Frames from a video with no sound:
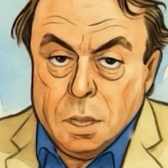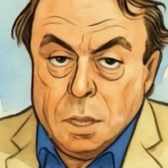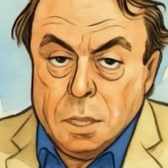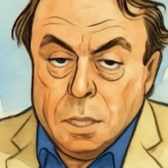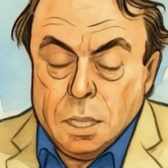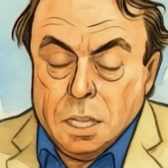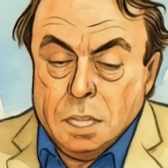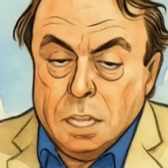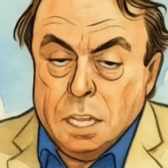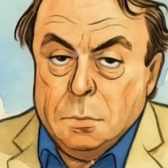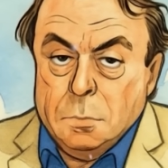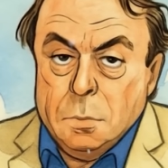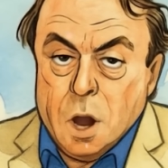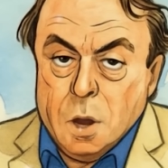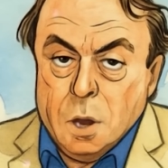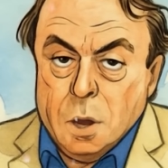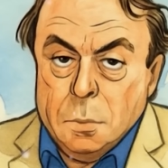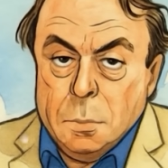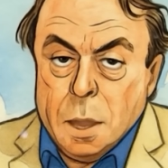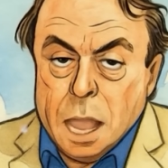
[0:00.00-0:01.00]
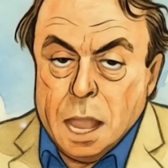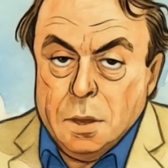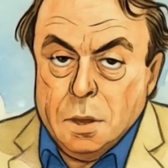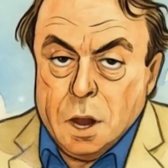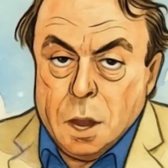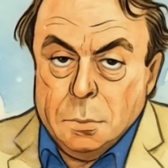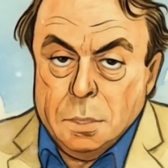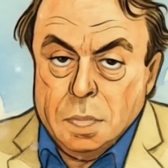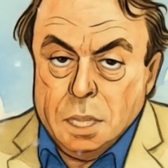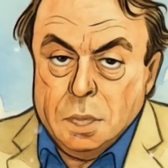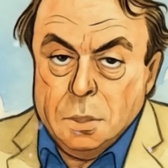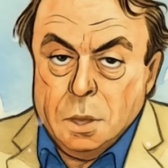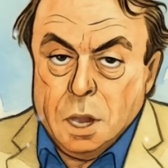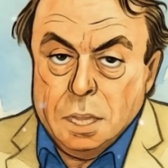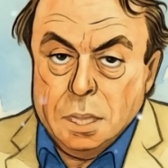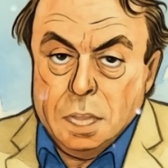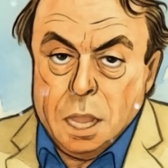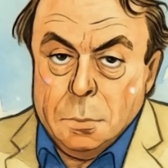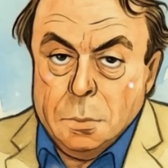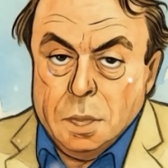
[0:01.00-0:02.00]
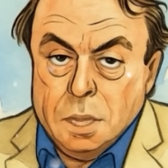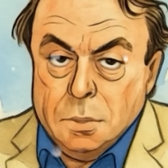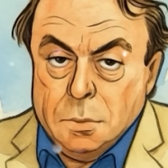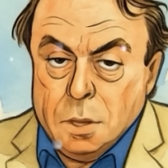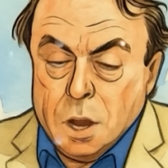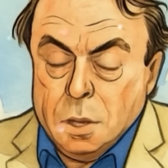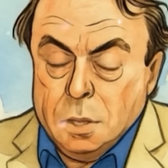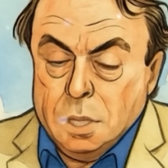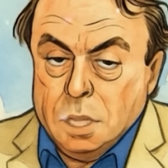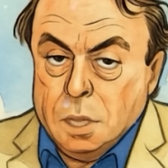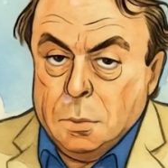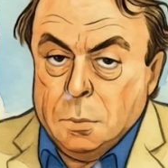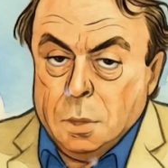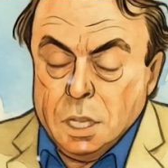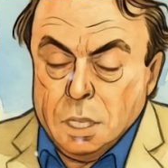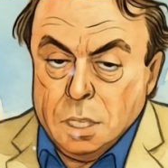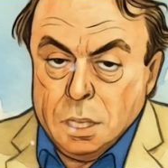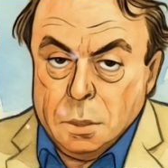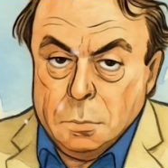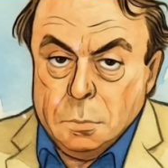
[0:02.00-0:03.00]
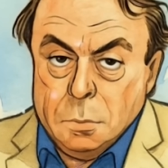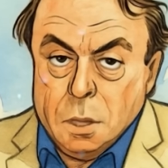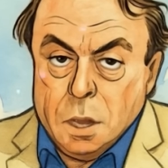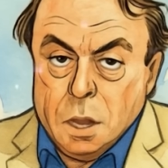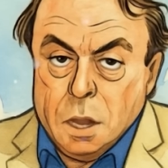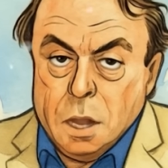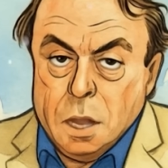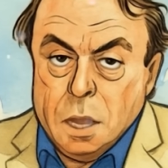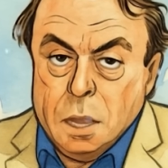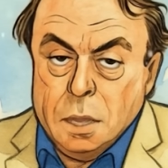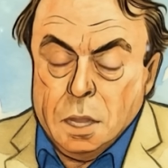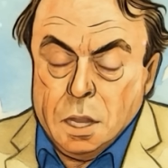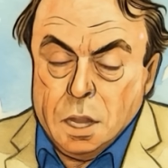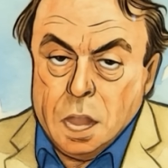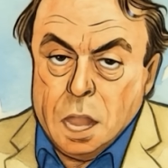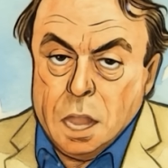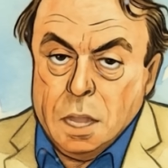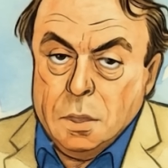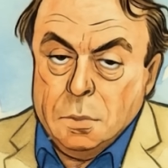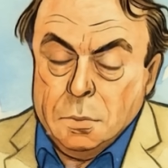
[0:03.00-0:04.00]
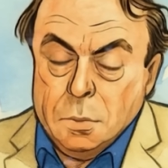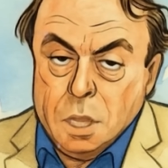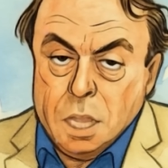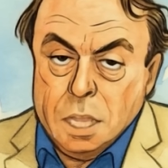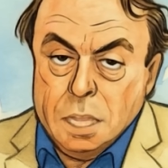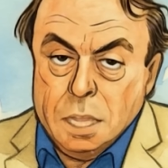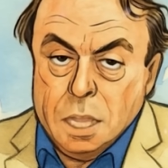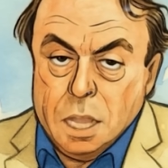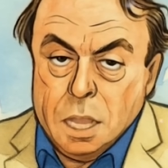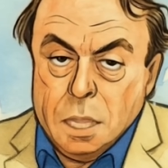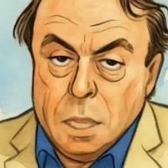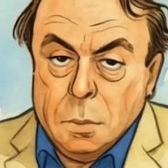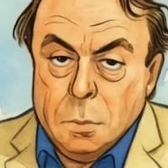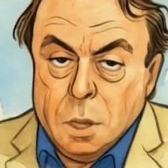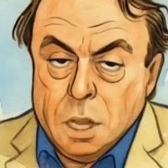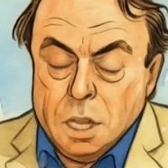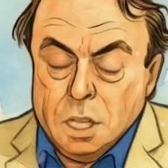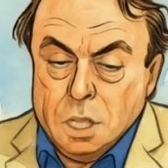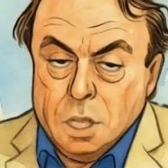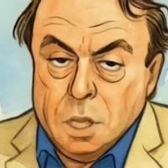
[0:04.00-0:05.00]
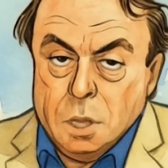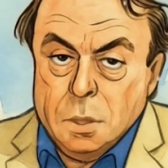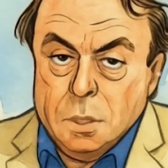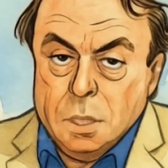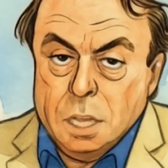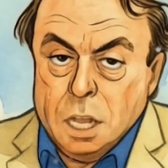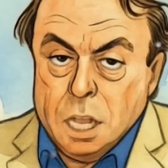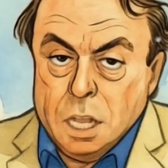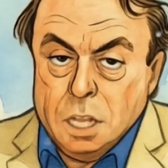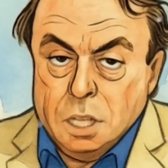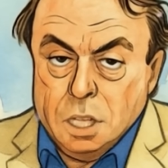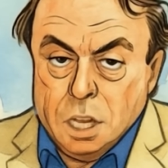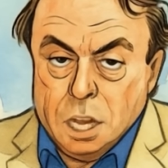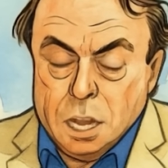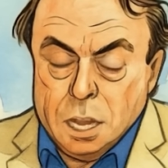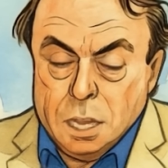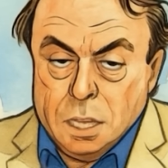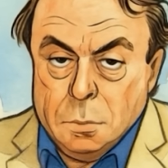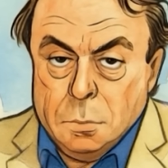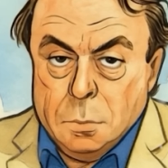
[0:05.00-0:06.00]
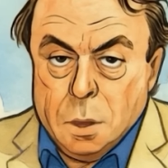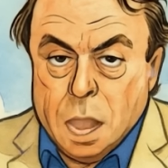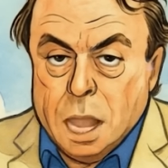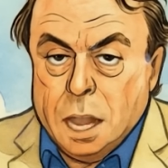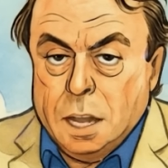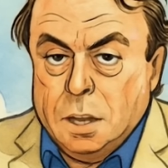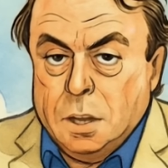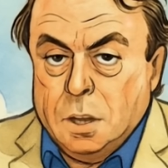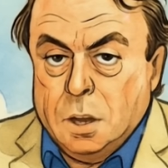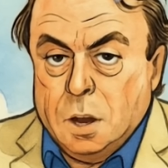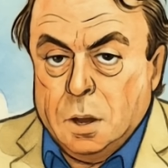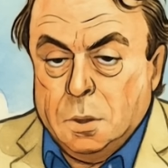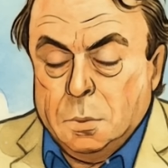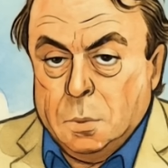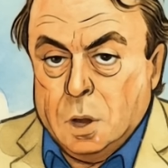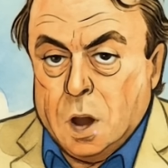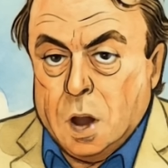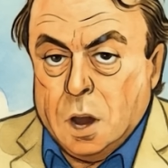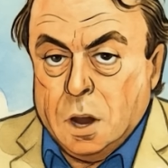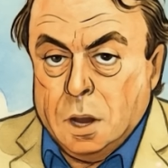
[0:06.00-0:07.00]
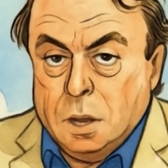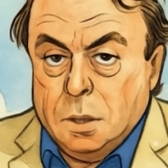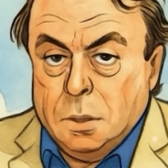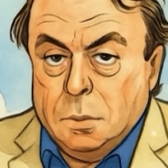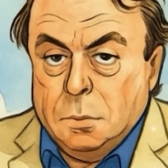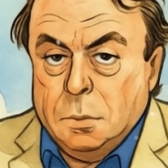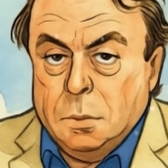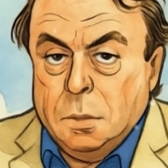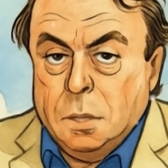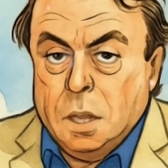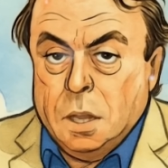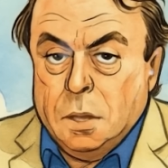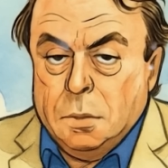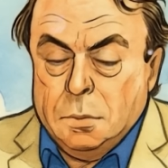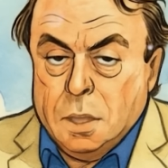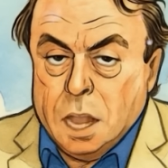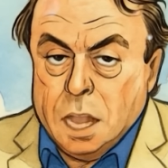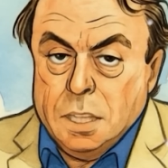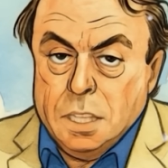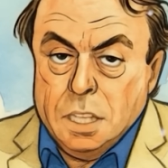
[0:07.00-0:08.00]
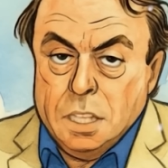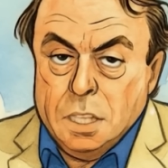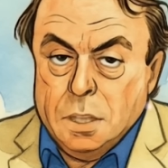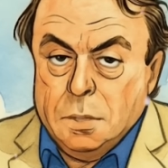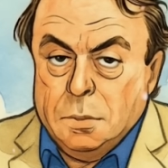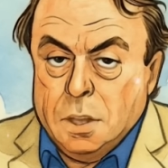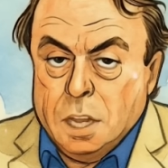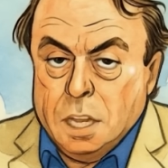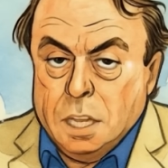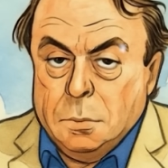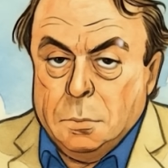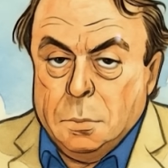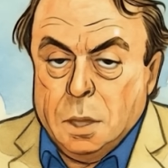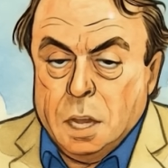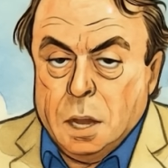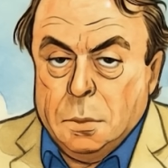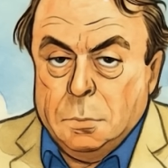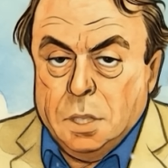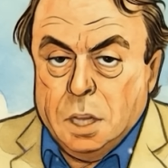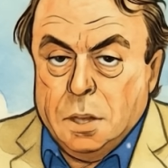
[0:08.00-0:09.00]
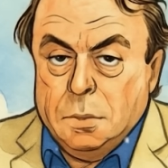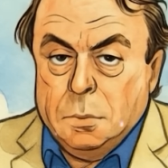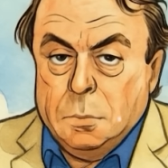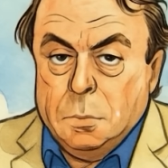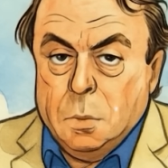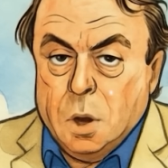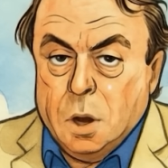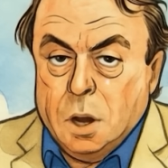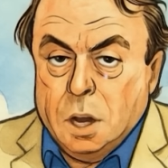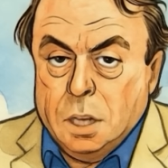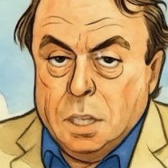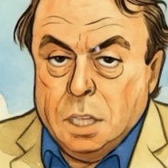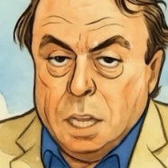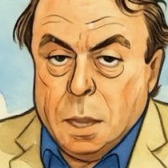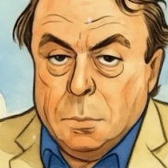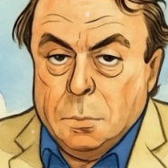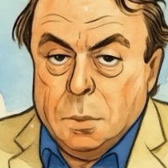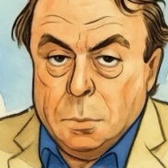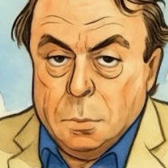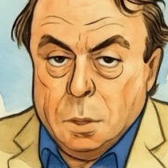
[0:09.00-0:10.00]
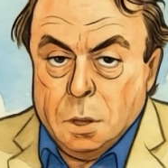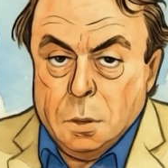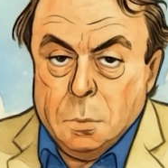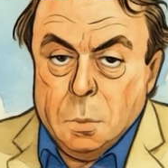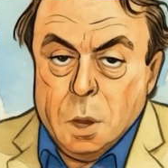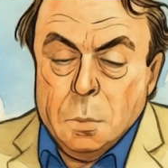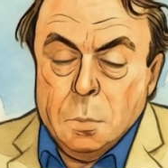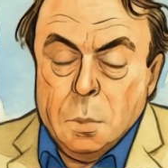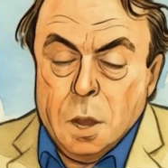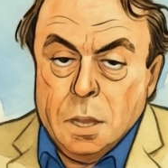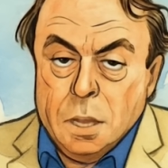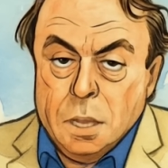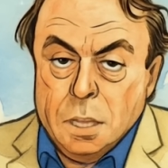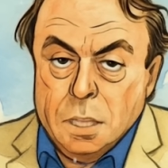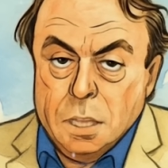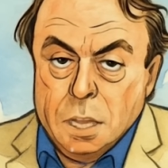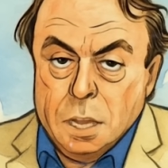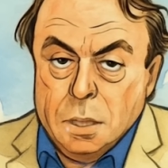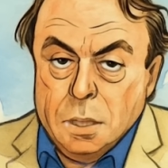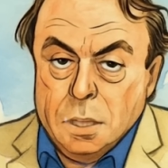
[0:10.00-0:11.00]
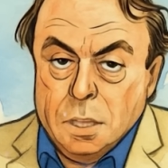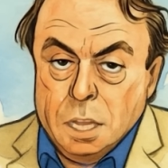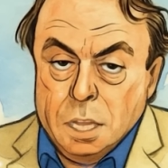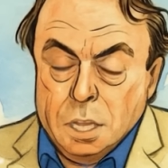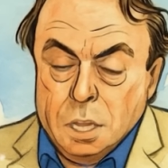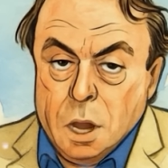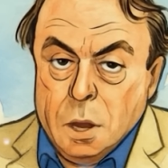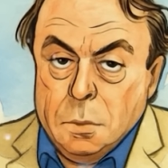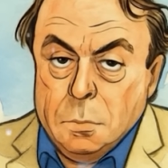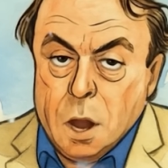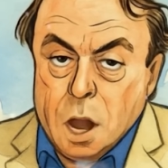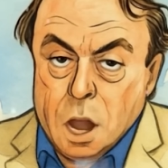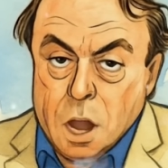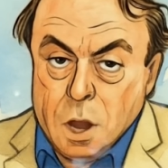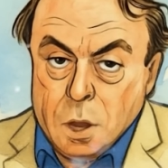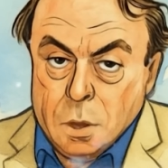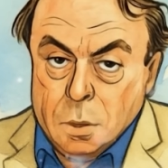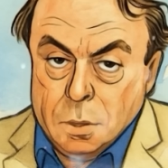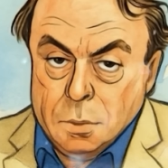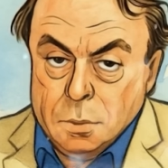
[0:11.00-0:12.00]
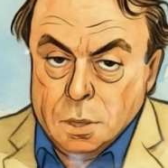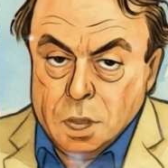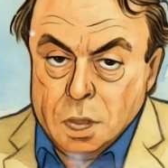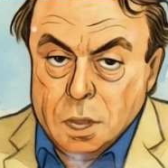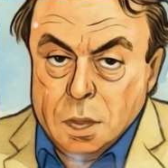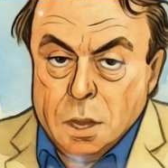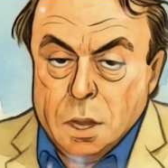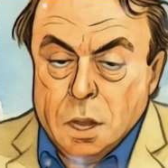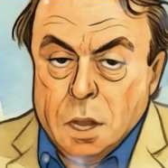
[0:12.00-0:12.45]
This is moral bankruptcy dressed up as folksy wisdom, the kind of reasoning that would excuse a lynching as a prank gone wrong. Vance's defense becomes even more contemptible when one considers his own biography.